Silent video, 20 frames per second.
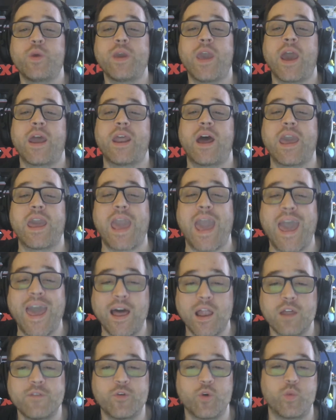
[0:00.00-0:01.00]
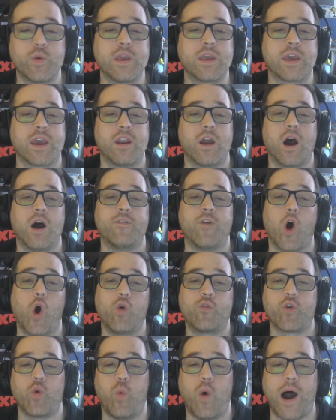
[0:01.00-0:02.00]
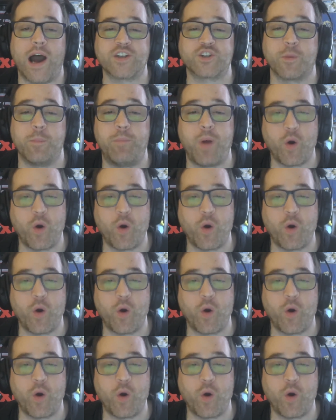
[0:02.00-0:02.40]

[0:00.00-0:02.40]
We had a hell of a weekend of Overwatch.